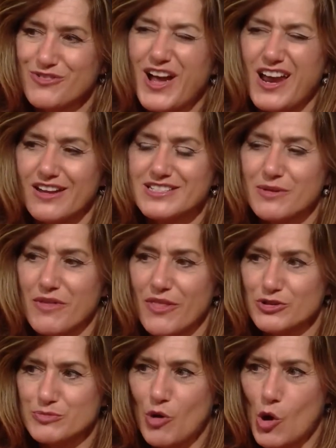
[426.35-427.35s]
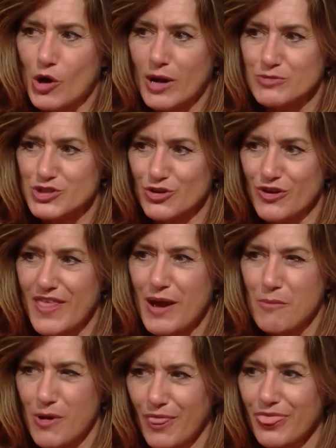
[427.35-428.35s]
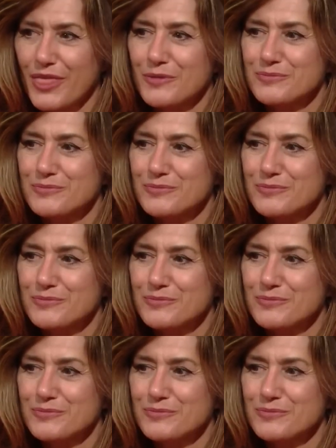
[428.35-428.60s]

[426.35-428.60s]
kind of some of those programs during that month?